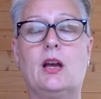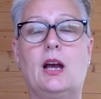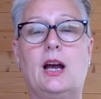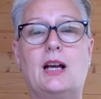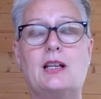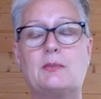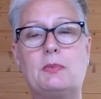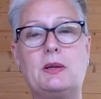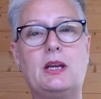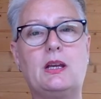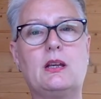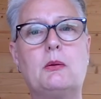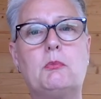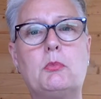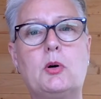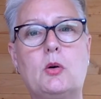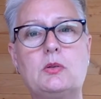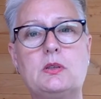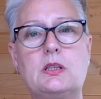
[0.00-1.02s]
as being a
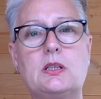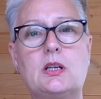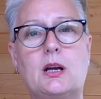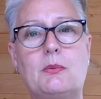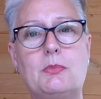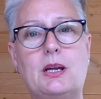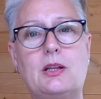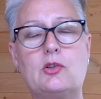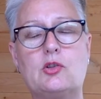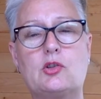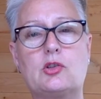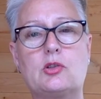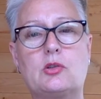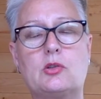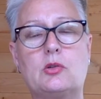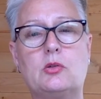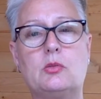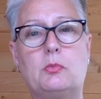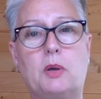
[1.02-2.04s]

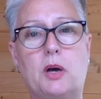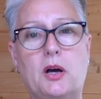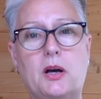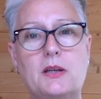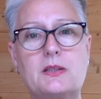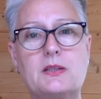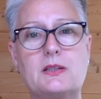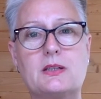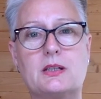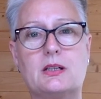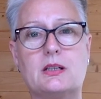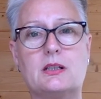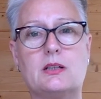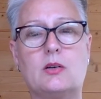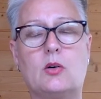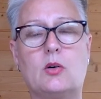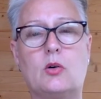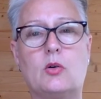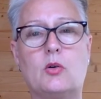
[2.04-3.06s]
multidimensional person
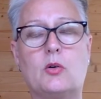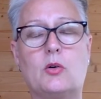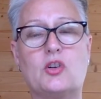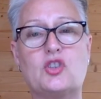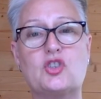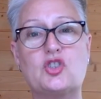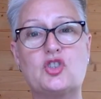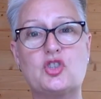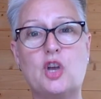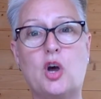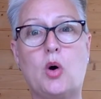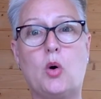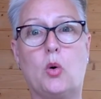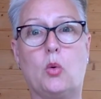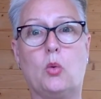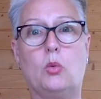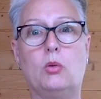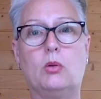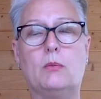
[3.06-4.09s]
or
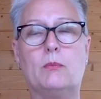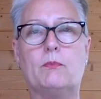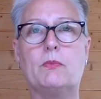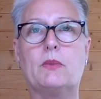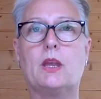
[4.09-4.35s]
soul,